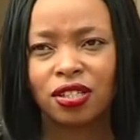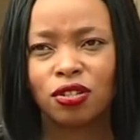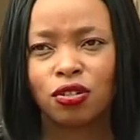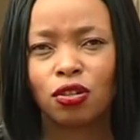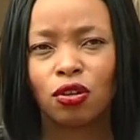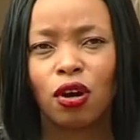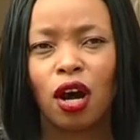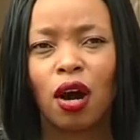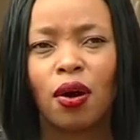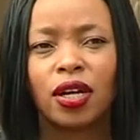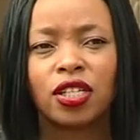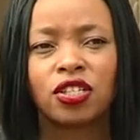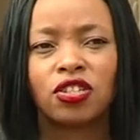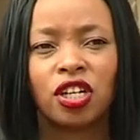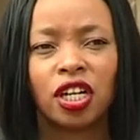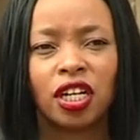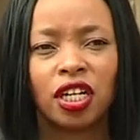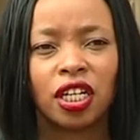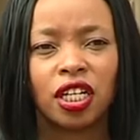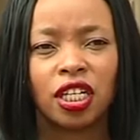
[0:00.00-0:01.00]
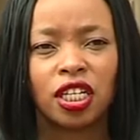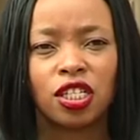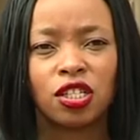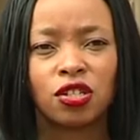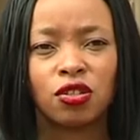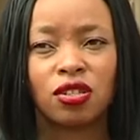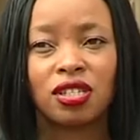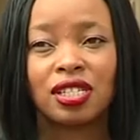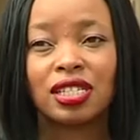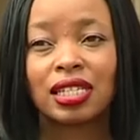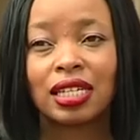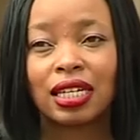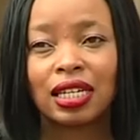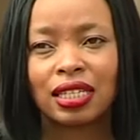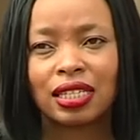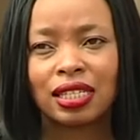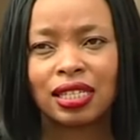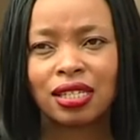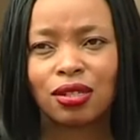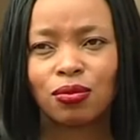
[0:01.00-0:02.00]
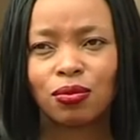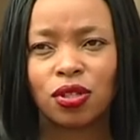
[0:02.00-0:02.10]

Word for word: So, our training is on skills,